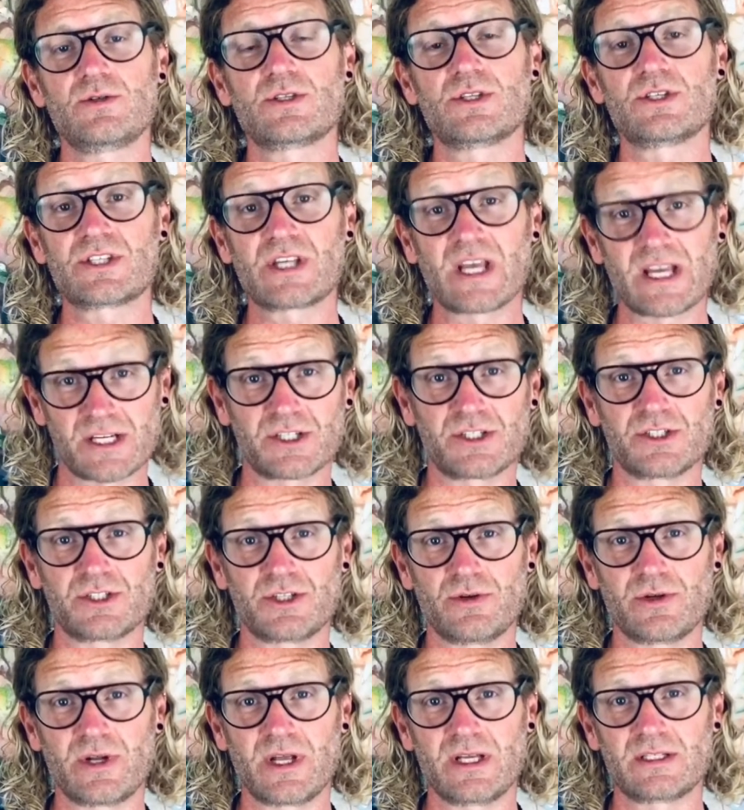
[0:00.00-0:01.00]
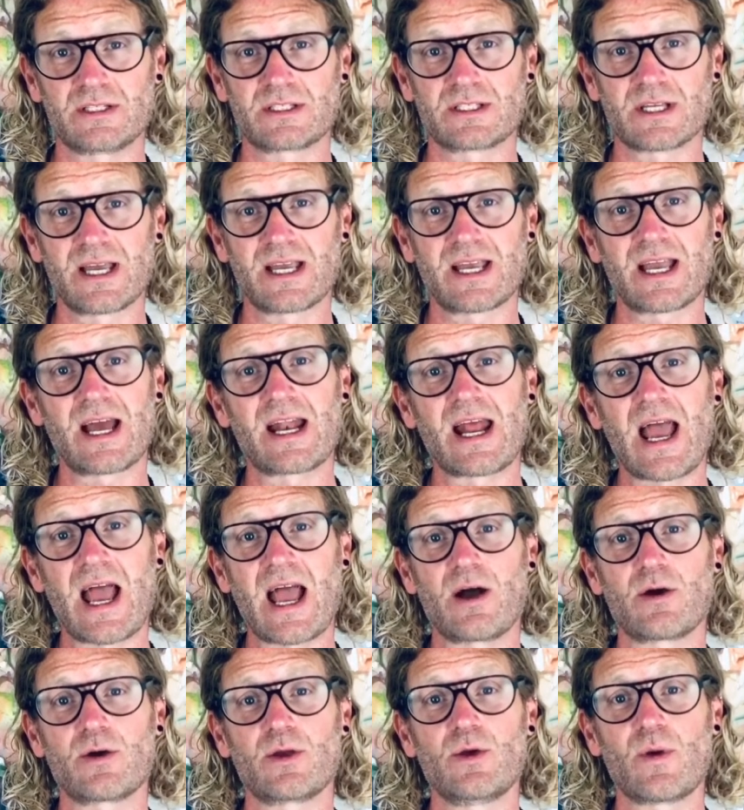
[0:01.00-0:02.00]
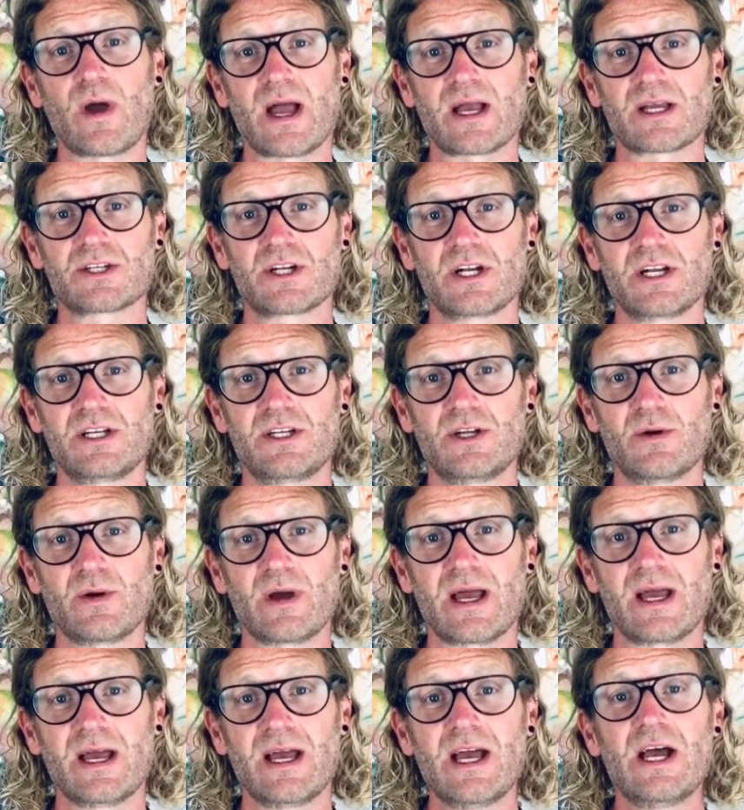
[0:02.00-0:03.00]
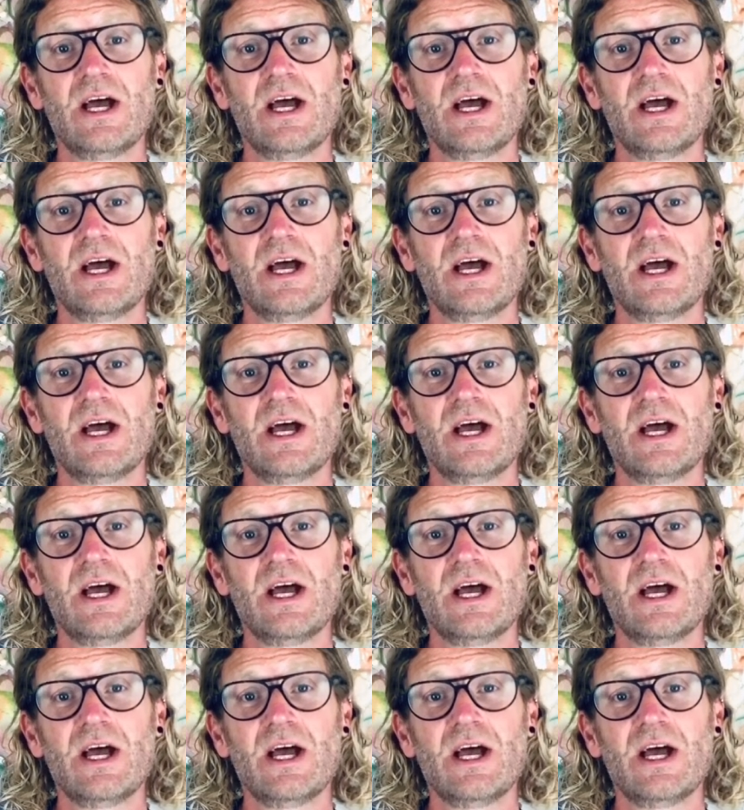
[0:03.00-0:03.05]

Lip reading: the sections you need to take, and how you actually do it.